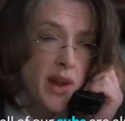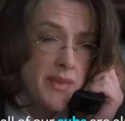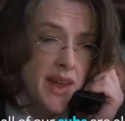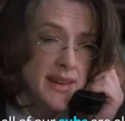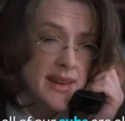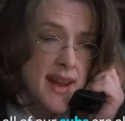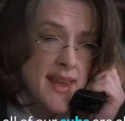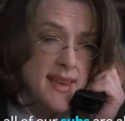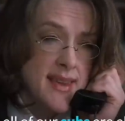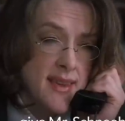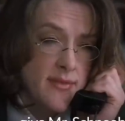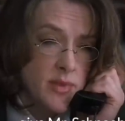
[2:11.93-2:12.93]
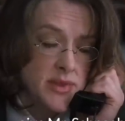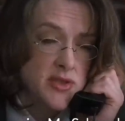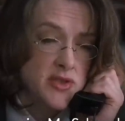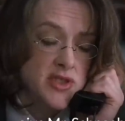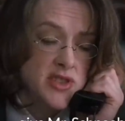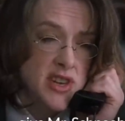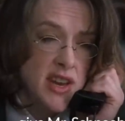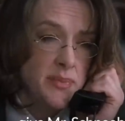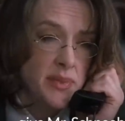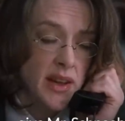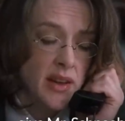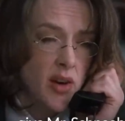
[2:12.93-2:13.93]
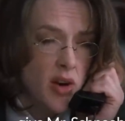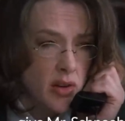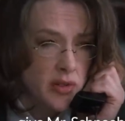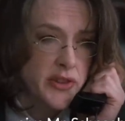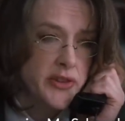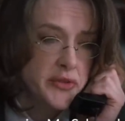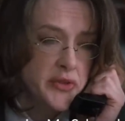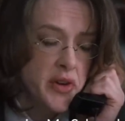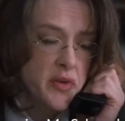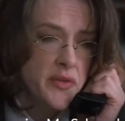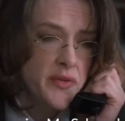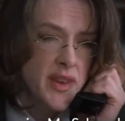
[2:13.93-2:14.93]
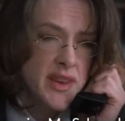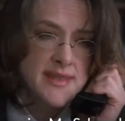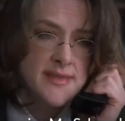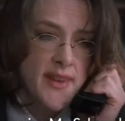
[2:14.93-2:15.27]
recommended I give Mr. Schneebly a call. Do you know if he's